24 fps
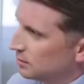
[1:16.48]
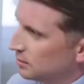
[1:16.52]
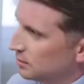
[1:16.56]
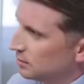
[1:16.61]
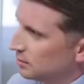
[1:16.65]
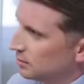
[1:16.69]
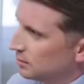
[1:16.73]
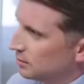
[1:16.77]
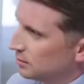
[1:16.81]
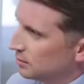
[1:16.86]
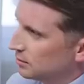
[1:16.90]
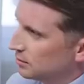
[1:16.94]

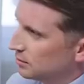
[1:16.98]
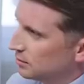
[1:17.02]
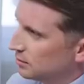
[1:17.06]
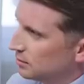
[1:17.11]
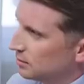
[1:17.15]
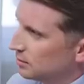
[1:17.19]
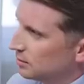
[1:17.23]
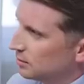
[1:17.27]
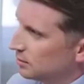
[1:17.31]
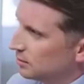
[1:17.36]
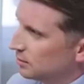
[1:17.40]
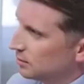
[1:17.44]

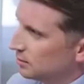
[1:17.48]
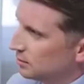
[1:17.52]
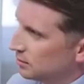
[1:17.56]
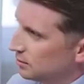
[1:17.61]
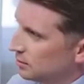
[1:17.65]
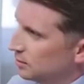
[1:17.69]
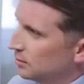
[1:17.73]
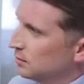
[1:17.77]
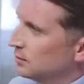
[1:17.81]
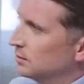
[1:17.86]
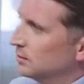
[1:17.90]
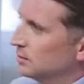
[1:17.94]

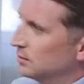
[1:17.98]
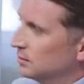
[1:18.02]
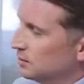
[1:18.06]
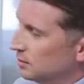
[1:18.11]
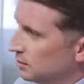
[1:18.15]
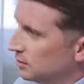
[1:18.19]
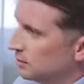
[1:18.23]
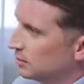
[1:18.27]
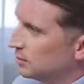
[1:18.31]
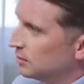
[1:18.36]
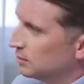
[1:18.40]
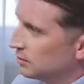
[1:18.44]

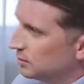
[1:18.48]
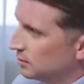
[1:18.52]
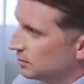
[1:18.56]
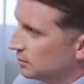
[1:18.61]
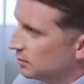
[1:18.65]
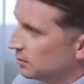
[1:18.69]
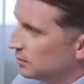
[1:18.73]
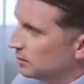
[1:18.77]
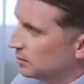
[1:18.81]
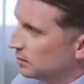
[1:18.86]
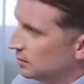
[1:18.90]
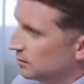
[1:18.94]

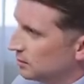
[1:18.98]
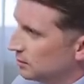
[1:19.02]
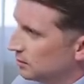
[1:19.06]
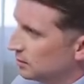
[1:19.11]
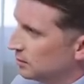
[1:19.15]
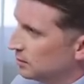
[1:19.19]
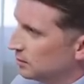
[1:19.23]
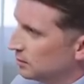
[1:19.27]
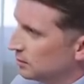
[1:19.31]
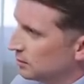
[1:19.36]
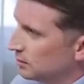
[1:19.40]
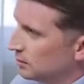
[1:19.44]

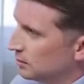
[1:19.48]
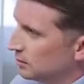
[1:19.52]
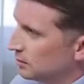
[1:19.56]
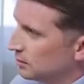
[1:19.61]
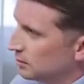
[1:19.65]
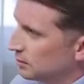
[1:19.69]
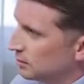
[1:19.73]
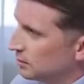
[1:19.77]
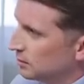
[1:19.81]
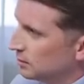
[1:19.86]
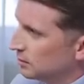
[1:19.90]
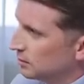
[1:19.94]
[no speech]